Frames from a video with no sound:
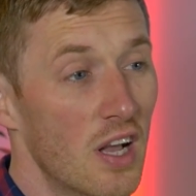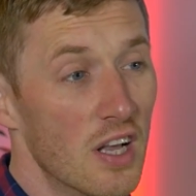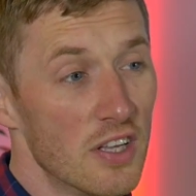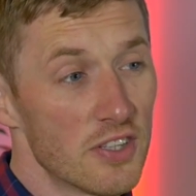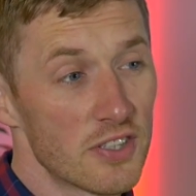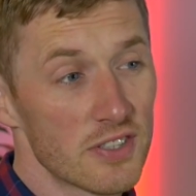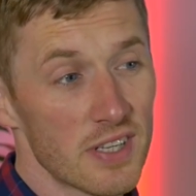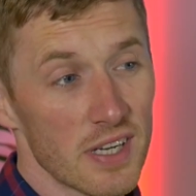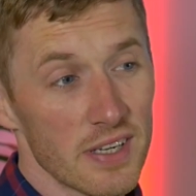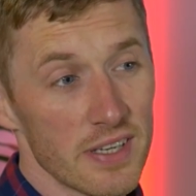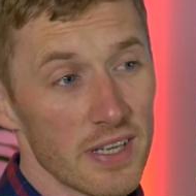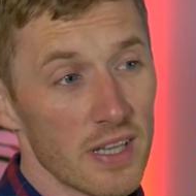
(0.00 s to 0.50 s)

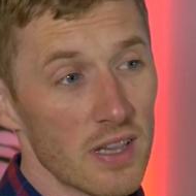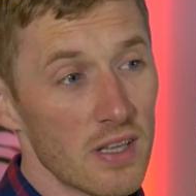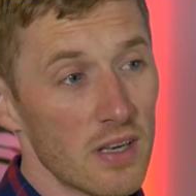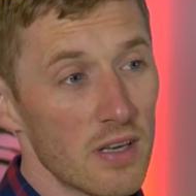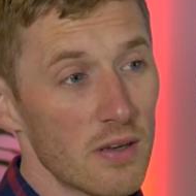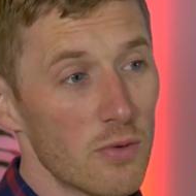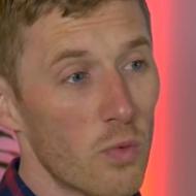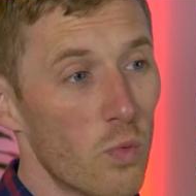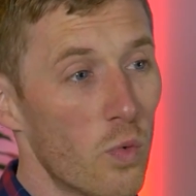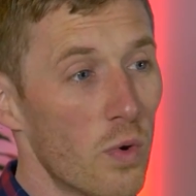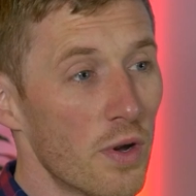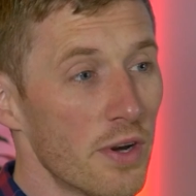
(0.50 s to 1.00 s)
So
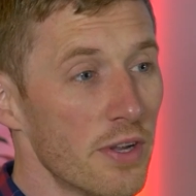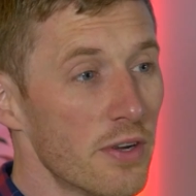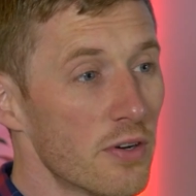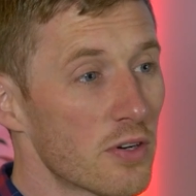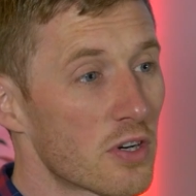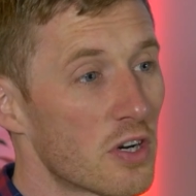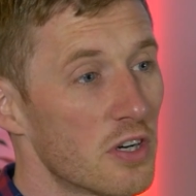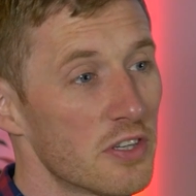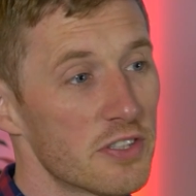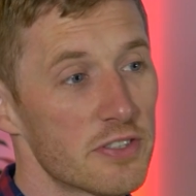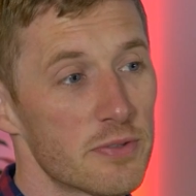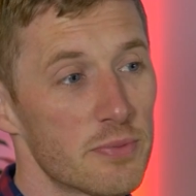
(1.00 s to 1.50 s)
Daniela, what are
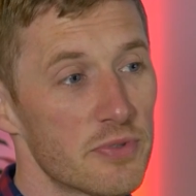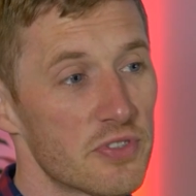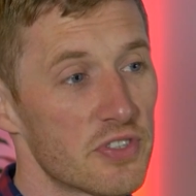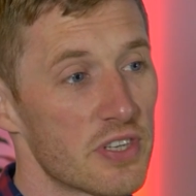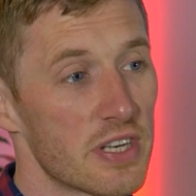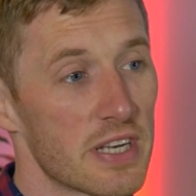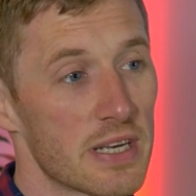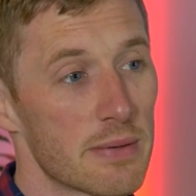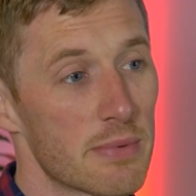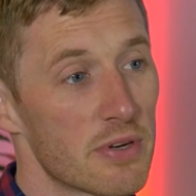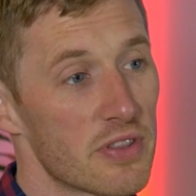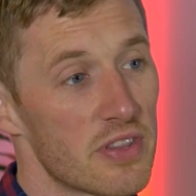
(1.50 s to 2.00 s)
your customers
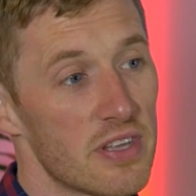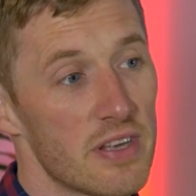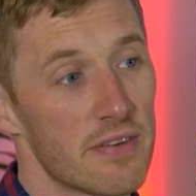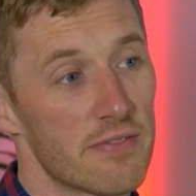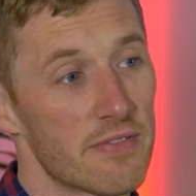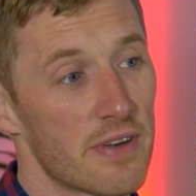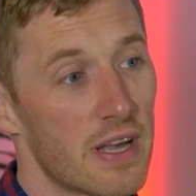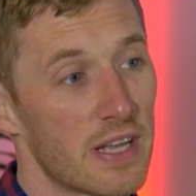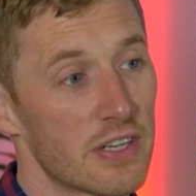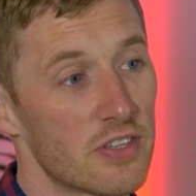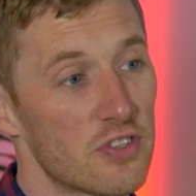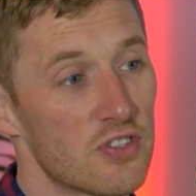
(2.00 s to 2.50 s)
saying about the
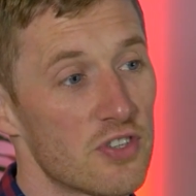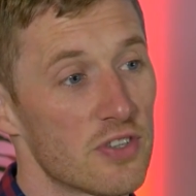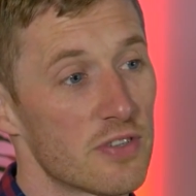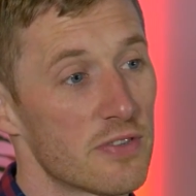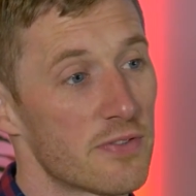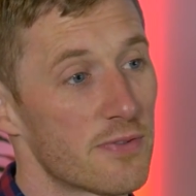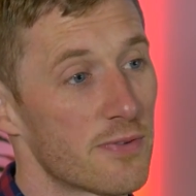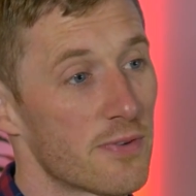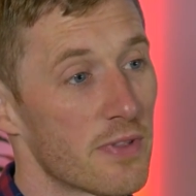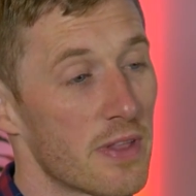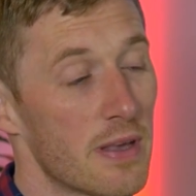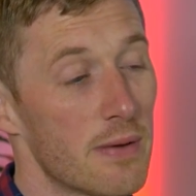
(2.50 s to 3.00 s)

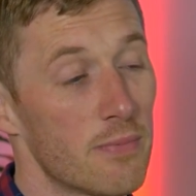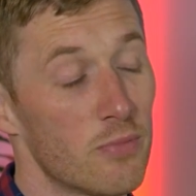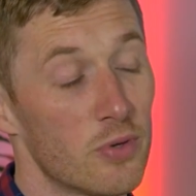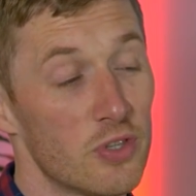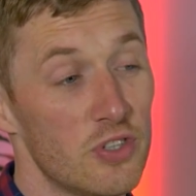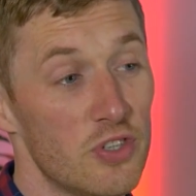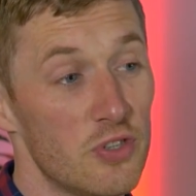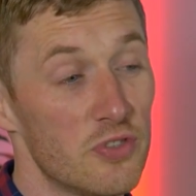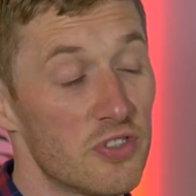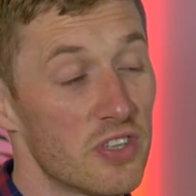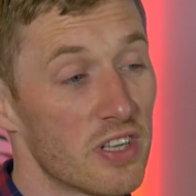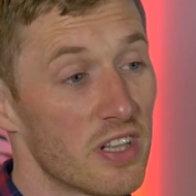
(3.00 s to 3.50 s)
advantages for them
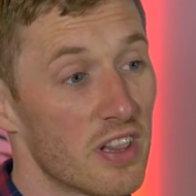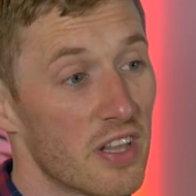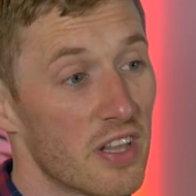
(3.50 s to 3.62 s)
when using